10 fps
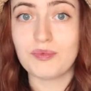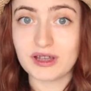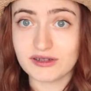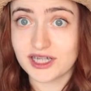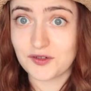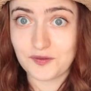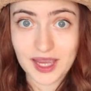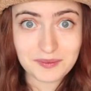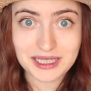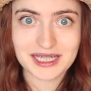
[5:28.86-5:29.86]
Building a
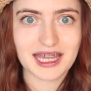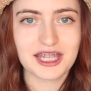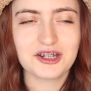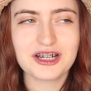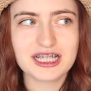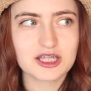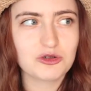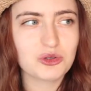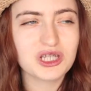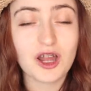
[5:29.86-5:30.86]
family together is
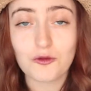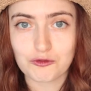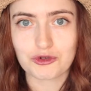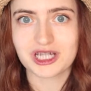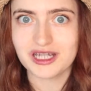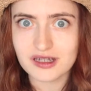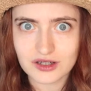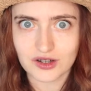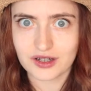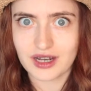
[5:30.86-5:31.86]
usually a really
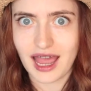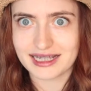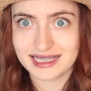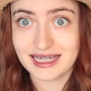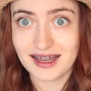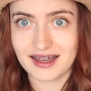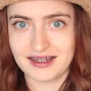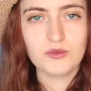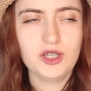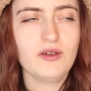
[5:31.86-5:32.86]
good
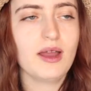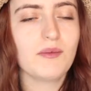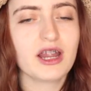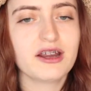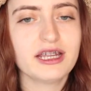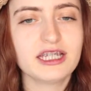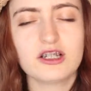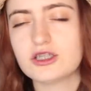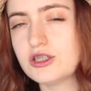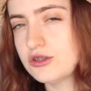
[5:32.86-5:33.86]
idea. When you get married,
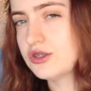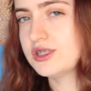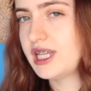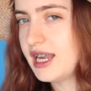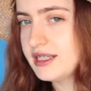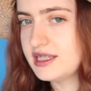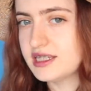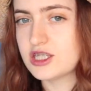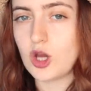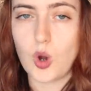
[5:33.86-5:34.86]
your social
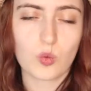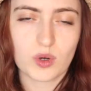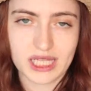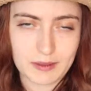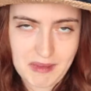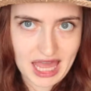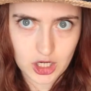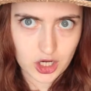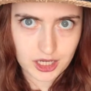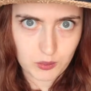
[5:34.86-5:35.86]
statuses don't really
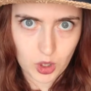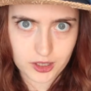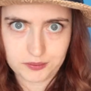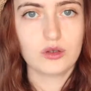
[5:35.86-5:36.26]
matter anymore.